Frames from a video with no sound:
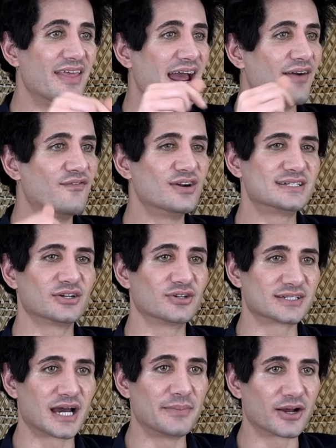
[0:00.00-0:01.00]
every
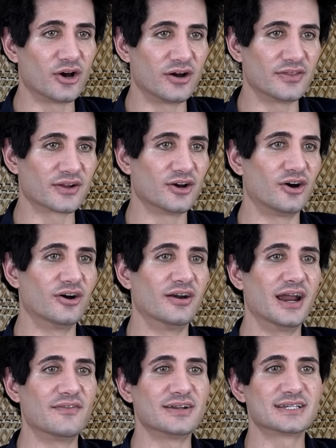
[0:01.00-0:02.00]
single time I got in the
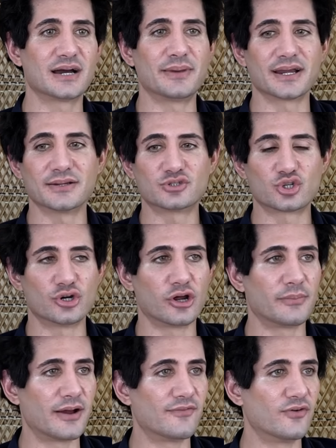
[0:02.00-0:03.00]
car, every time I turned
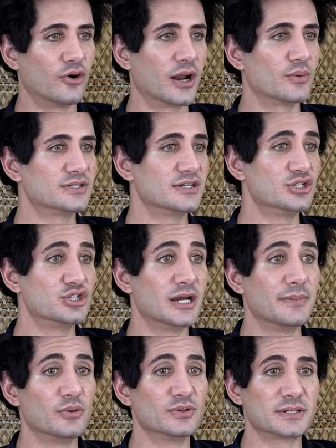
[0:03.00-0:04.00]
on my phone, I went to the
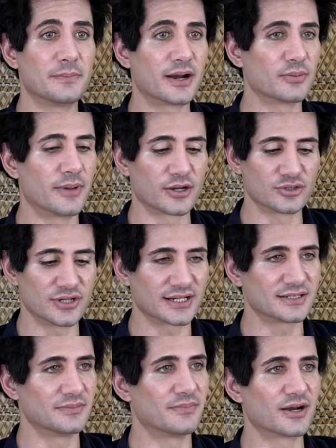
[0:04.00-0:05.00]
gym, it was a Michael
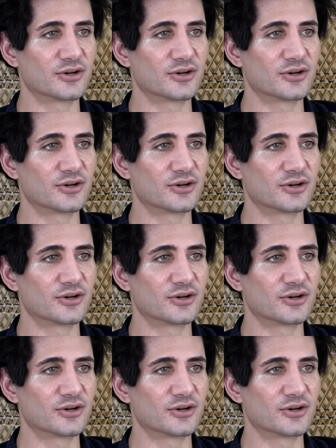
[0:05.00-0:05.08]
Jackson.